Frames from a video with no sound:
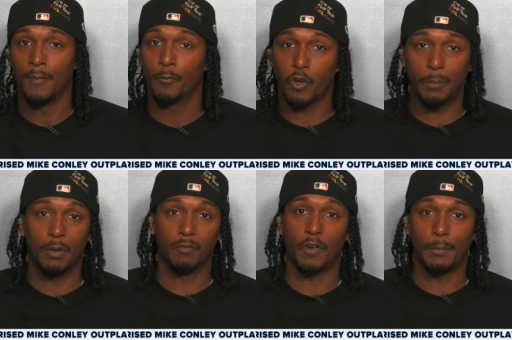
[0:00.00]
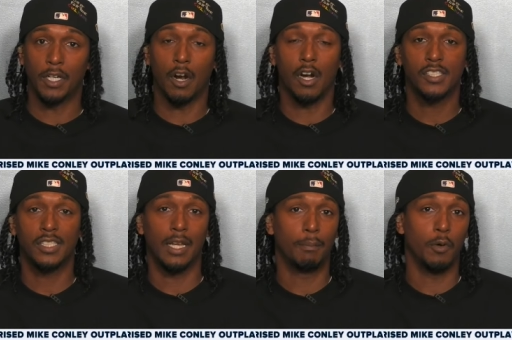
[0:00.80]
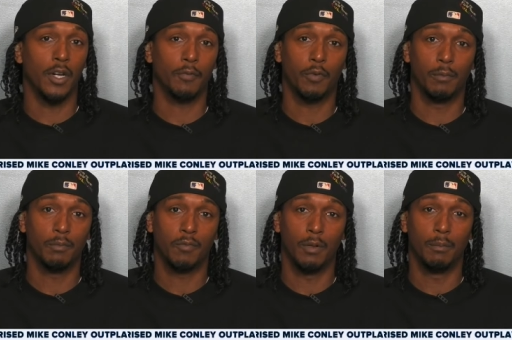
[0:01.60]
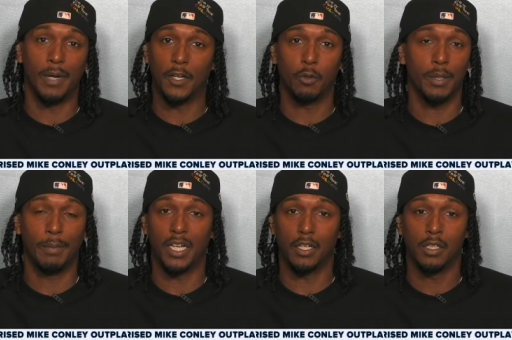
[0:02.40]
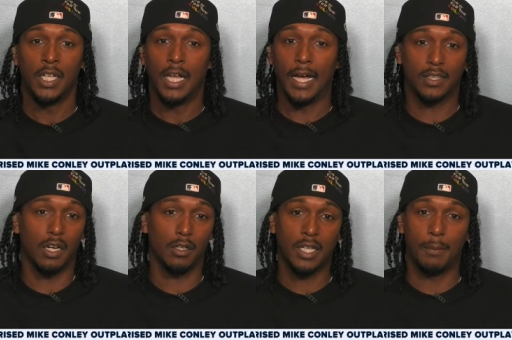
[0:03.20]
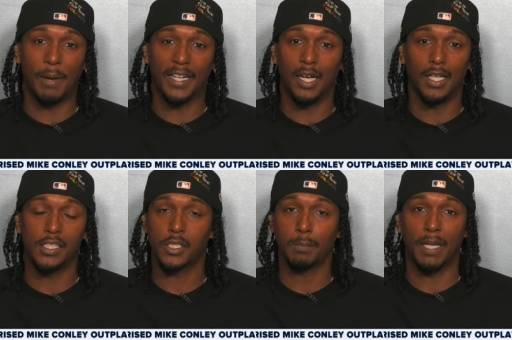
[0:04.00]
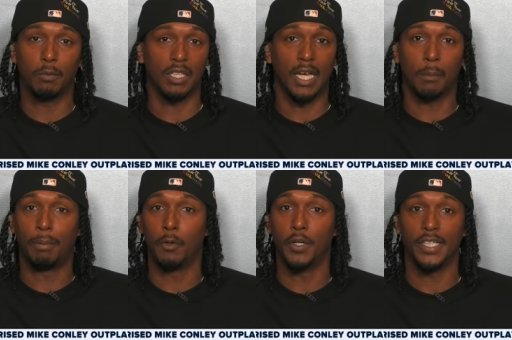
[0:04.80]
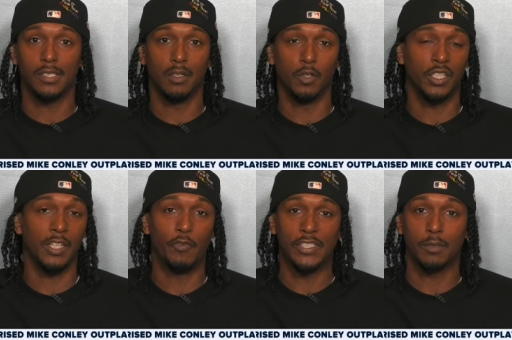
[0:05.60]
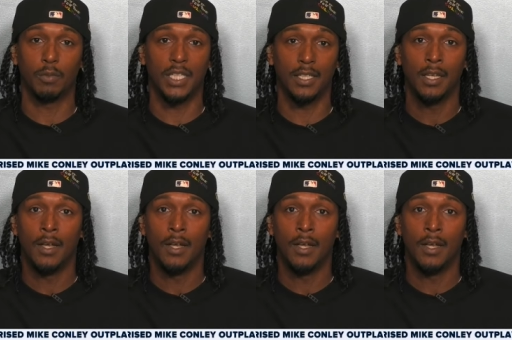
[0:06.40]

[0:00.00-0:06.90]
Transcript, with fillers: From the guard standpoint, from mano a mano, I thought Mike Conley just played with a lot of poise on the defensive end.